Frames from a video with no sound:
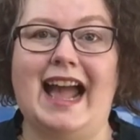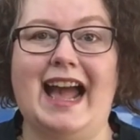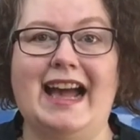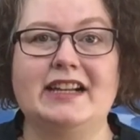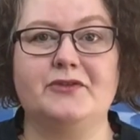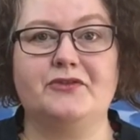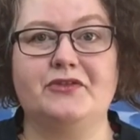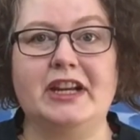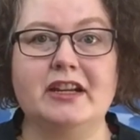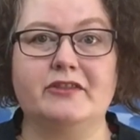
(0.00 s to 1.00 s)
and
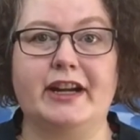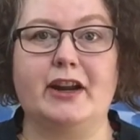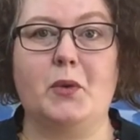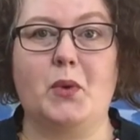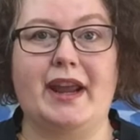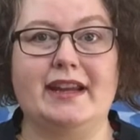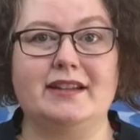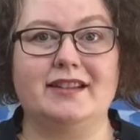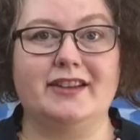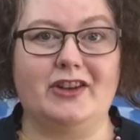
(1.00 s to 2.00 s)
fingering
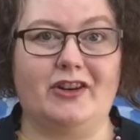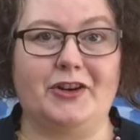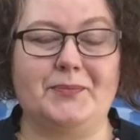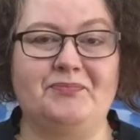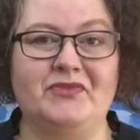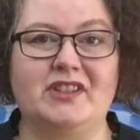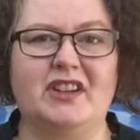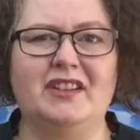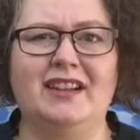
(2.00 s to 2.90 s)
weight yarn. So